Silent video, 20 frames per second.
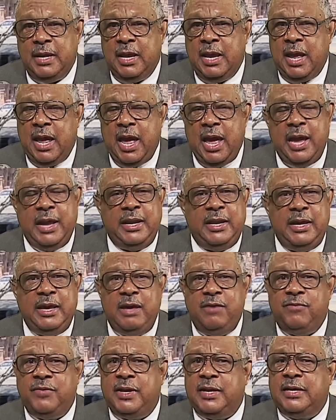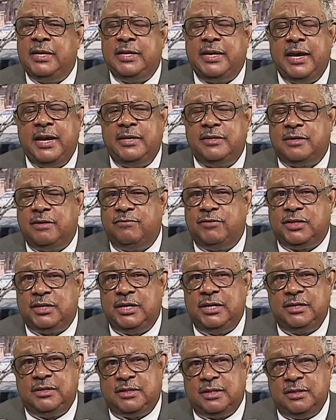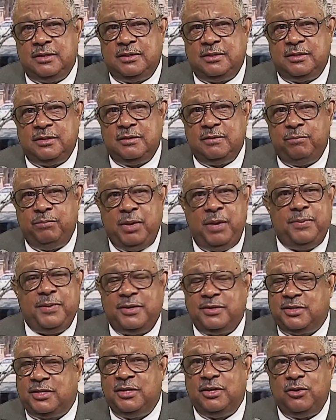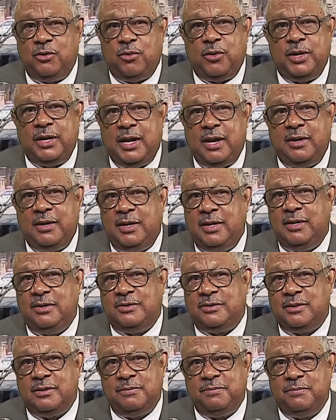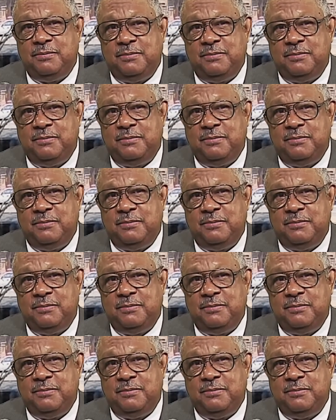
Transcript: And even in the days of Jesus, people are still going down to Egypt.